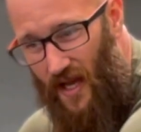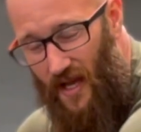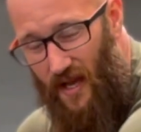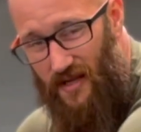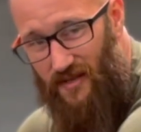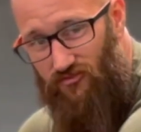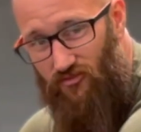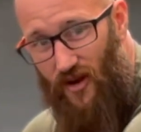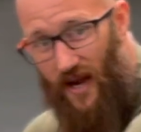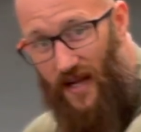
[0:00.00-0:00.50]

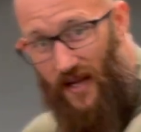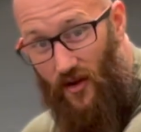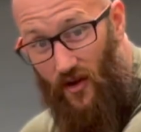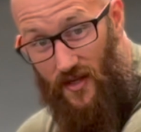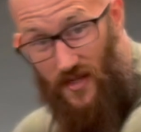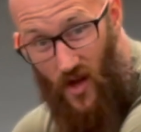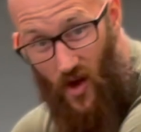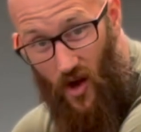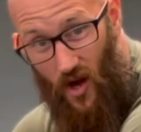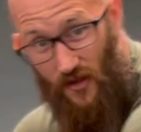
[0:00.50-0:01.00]
It's really not
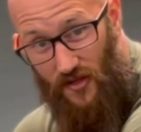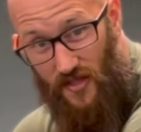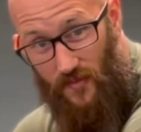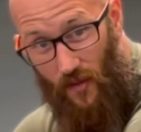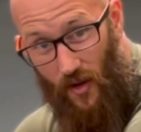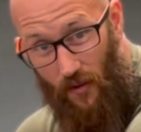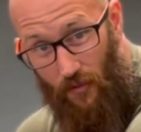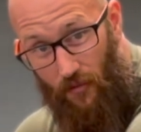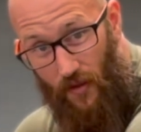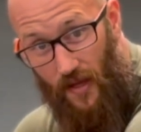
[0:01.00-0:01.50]
as hard as you
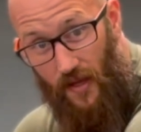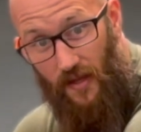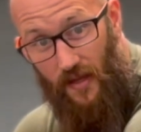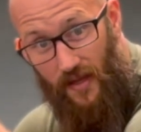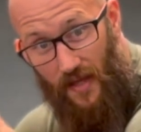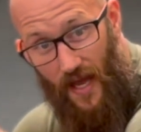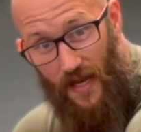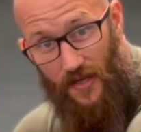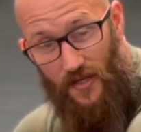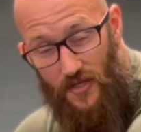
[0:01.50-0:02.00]
might think.
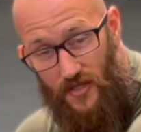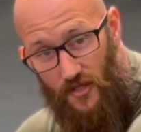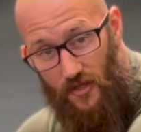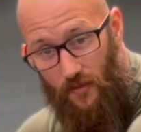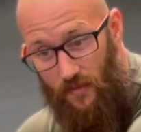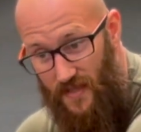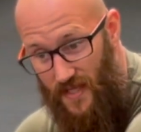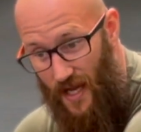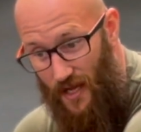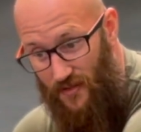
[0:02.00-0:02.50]
Again, it just
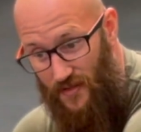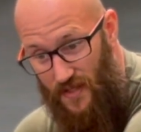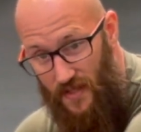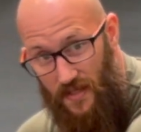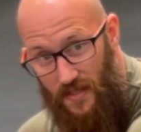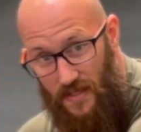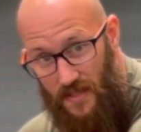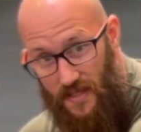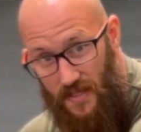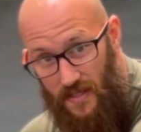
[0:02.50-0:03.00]
comes down to
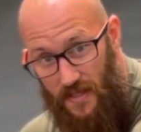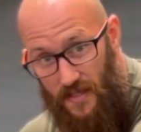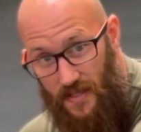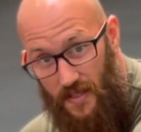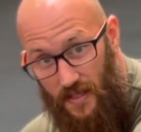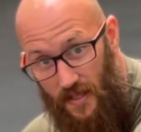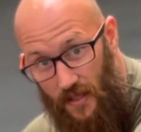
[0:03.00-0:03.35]
consistency.